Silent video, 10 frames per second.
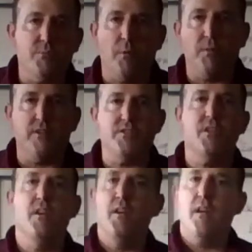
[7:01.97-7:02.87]
purplish,
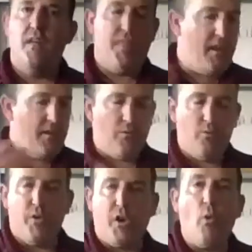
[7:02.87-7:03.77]
then
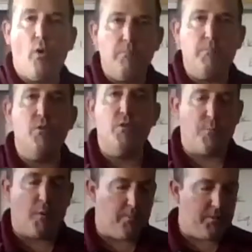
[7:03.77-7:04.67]
record bluish,
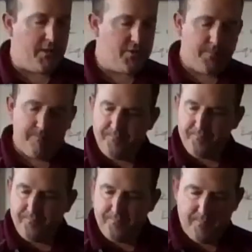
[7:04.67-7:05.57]
purplish.
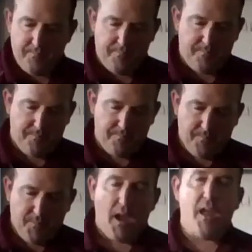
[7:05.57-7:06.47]

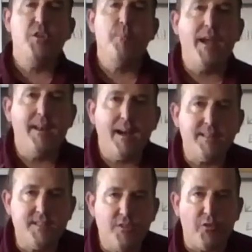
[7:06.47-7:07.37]
And you might
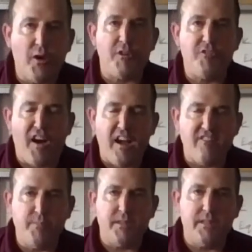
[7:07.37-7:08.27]
not see, for every 5
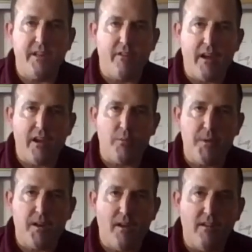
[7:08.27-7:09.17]
milliliter
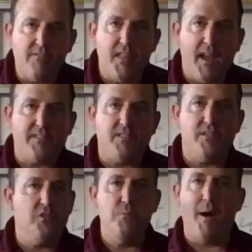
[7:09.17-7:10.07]
increment of the
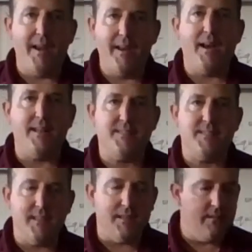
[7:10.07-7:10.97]
acid, you might not
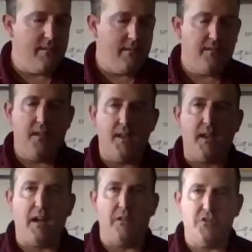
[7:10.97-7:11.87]
see a
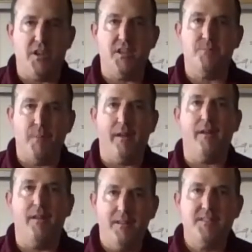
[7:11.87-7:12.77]
color change, but
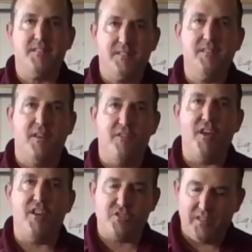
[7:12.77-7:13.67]

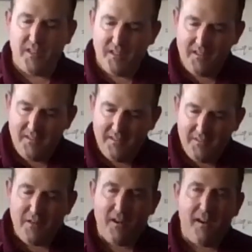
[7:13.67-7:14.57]
eventually
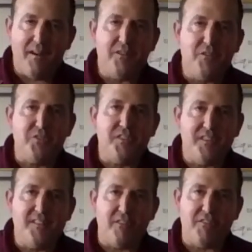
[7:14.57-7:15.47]
you'll see
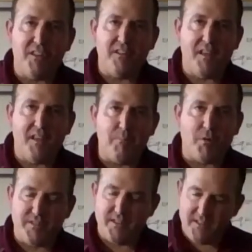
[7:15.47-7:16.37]
definite and
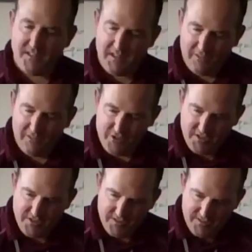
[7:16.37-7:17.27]
persistent color
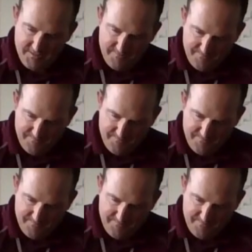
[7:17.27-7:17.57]
changes.